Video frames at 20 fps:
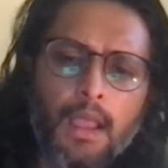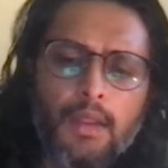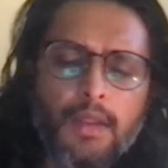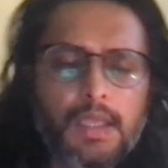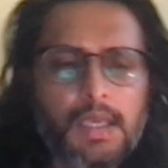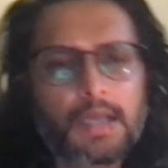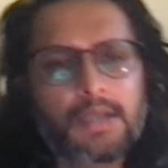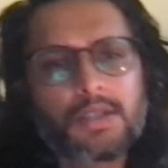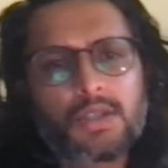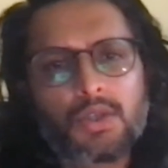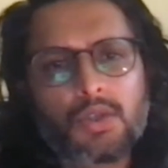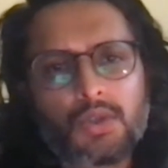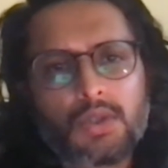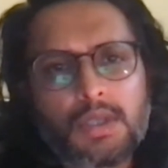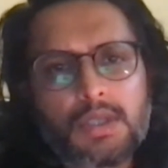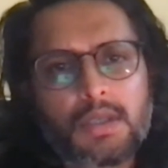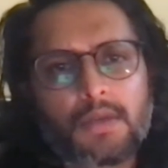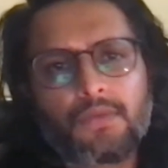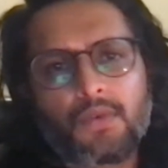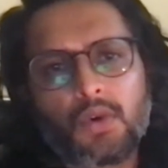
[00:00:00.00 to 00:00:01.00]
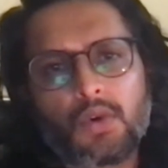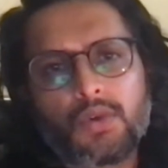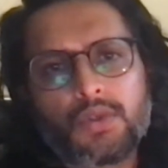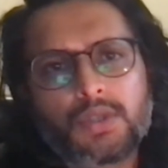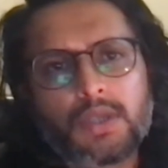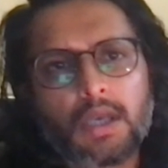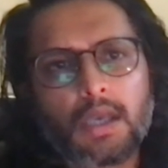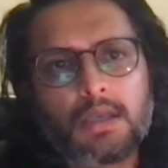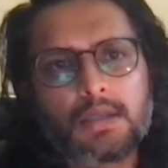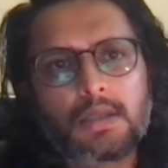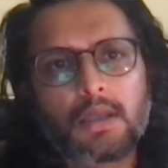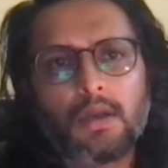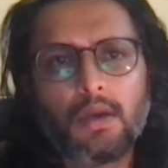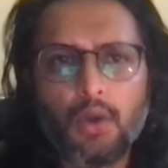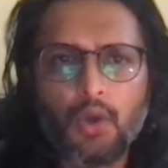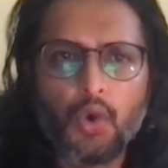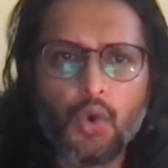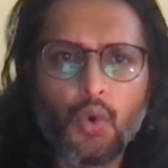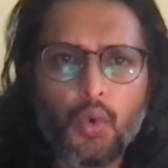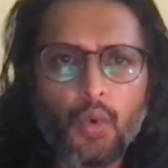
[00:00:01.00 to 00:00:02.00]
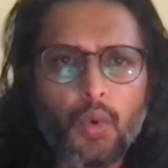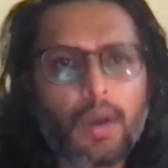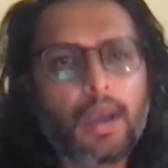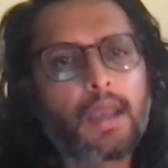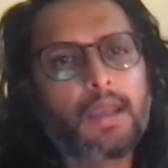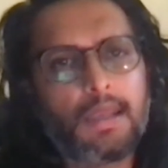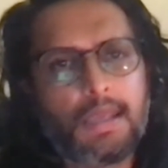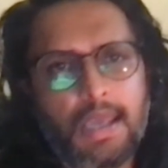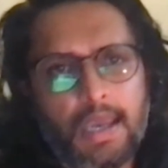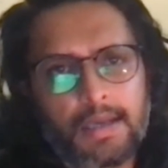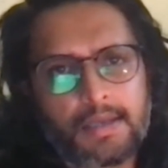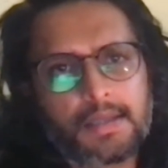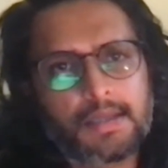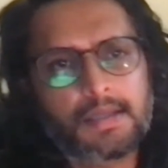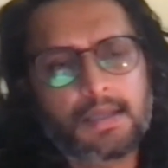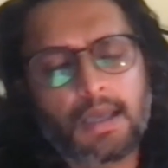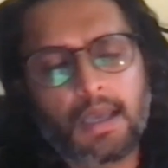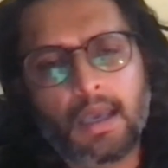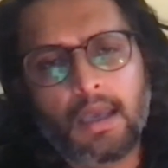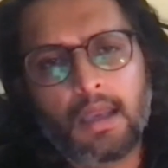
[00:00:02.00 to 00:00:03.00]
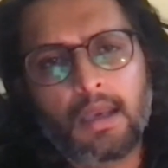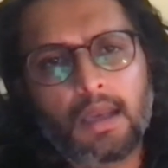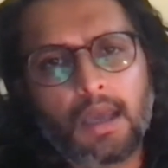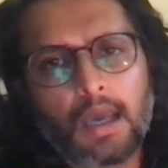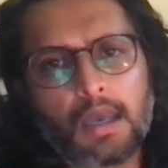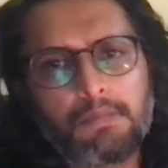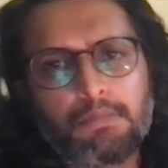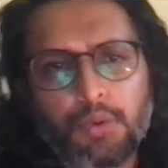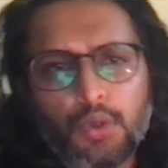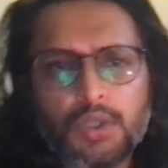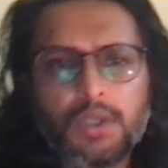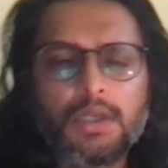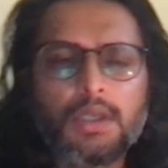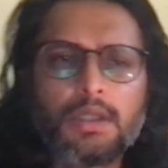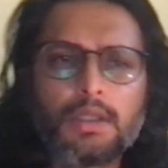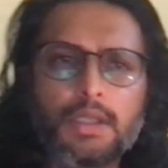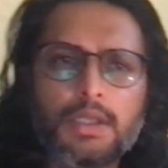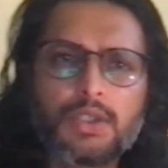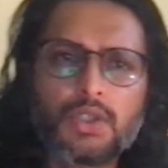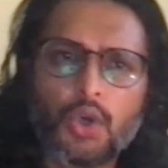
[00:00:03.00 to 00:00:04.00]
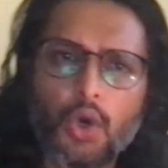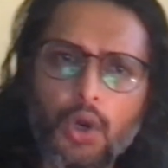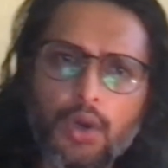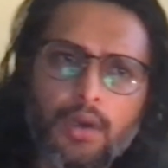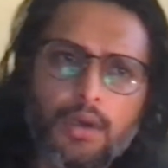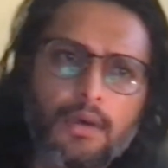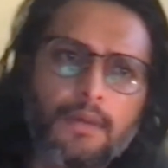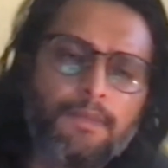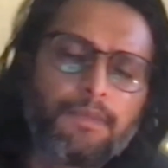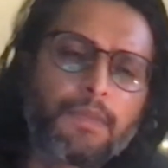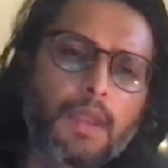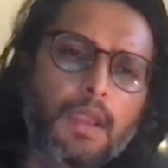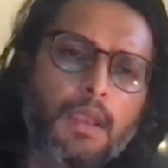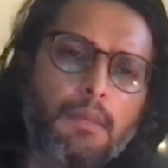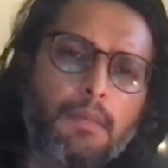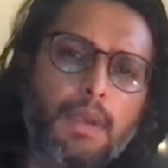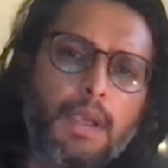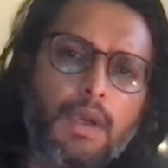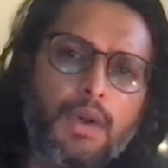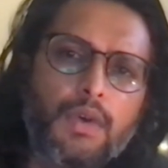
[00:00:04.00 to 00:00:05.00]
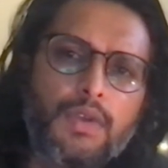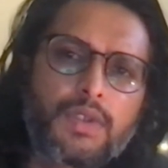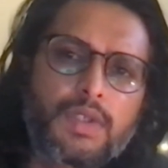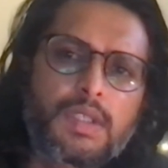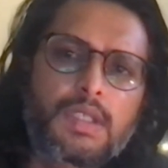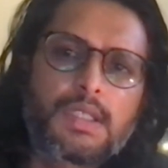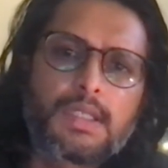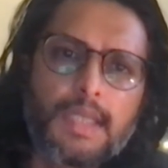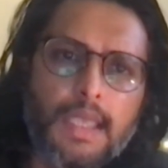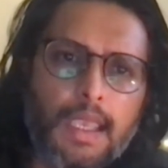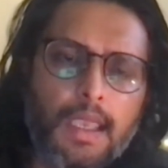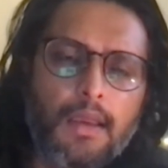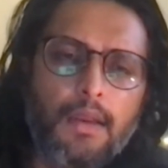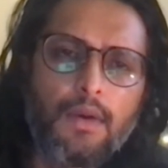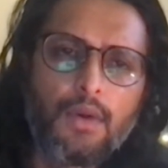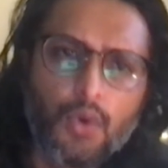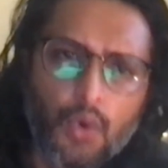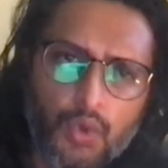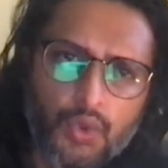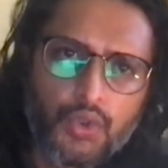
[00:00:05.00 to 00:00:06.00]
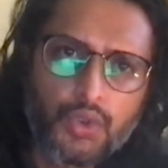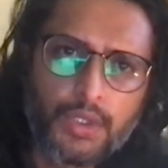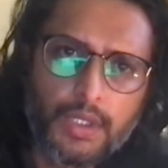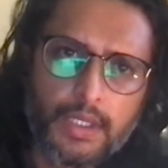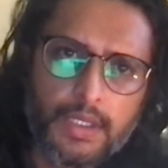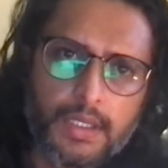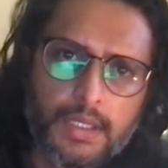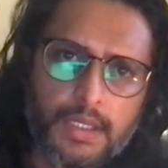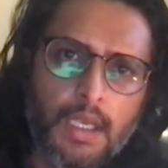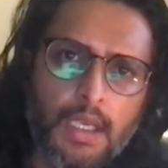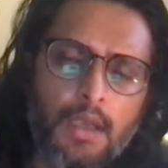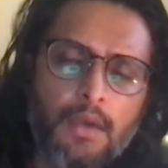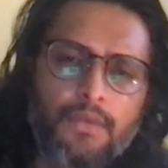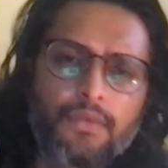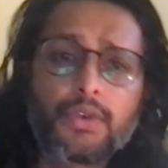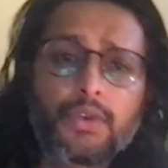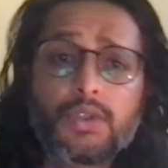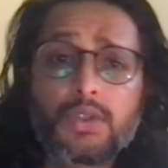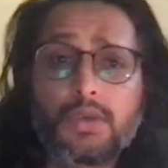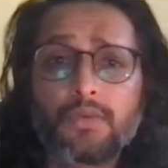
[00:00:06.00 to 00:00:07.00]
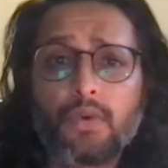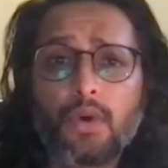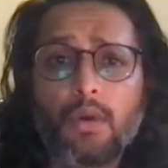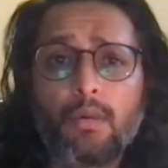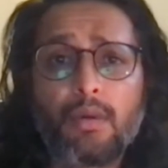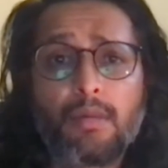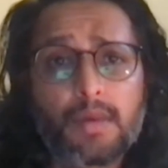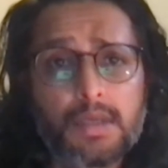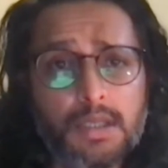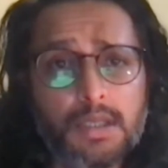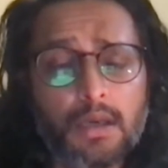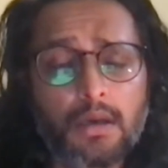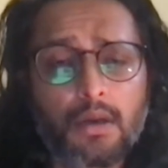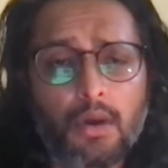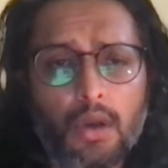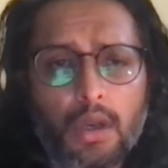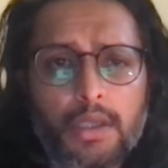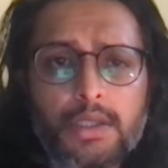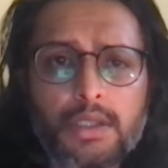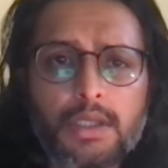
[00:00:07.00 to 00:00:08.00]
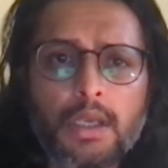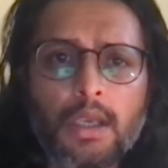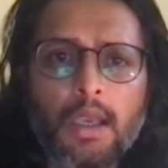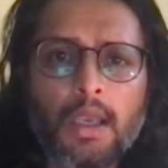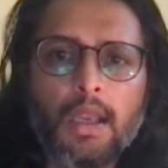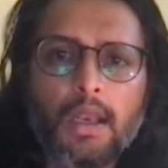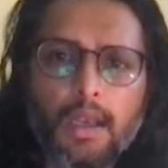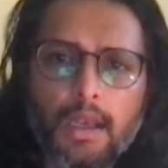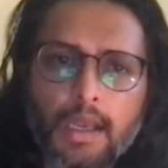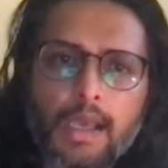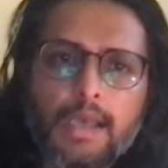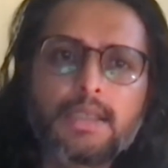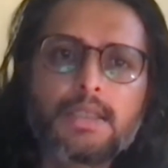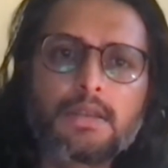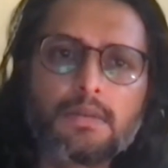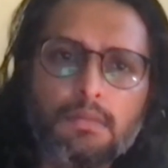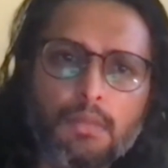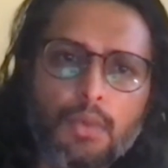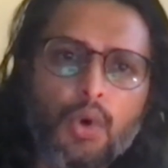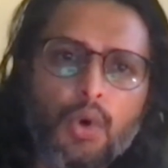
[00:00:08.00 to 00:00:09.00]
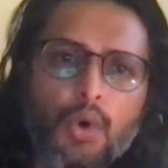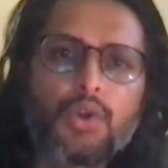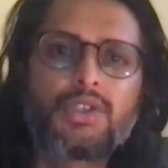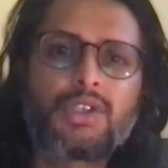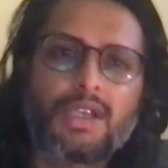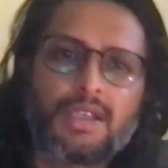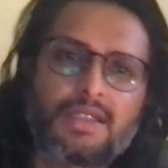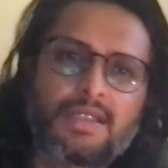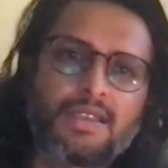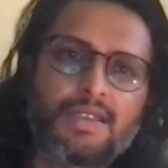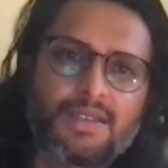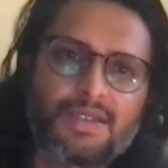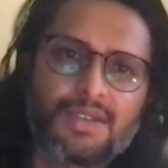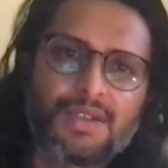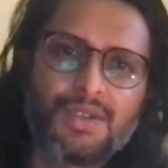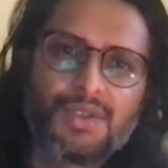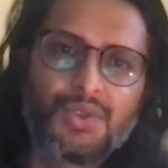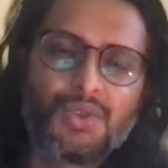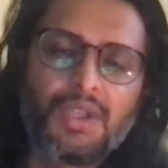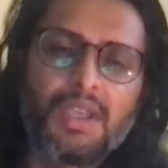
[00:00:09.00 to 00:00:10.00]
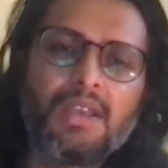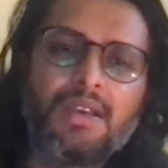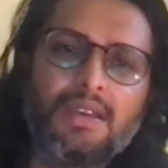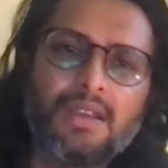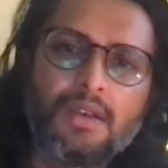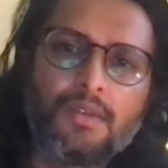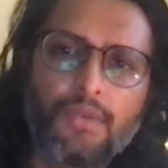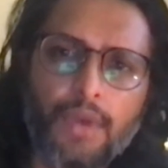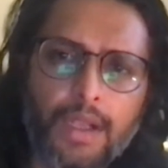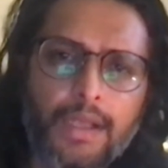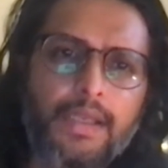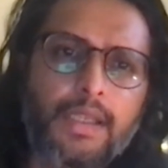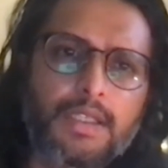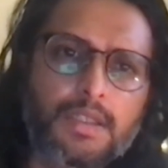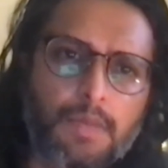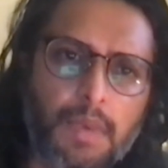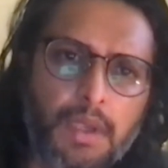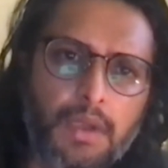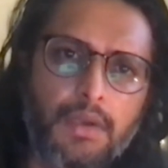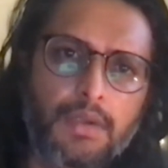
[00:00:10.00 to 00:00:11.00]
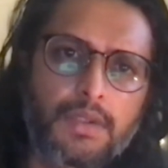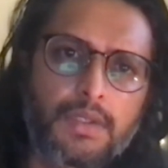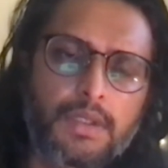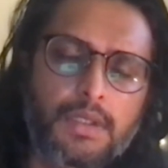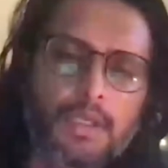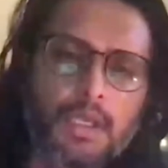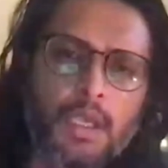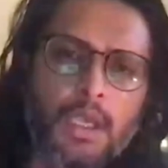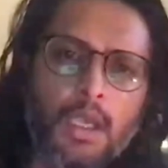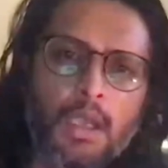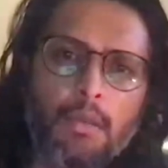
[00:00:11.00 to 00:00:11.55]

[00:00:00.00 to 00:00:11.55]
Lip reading: The answer to this, of course, is no and yes. And I put it in this order because saying no to this, first of all, we must acknowledge, does more justice to the Indian felt experience.